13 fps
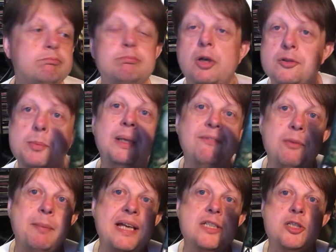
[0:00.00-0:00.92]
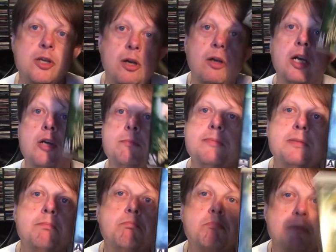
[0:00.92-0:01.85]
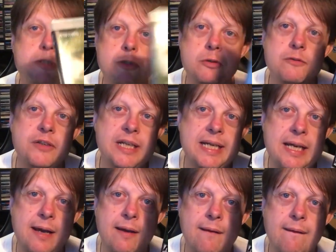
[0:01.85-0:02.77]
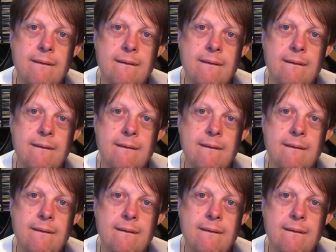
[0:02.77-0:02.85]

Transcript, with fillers: Possibly the best Sherlock Holmes movie.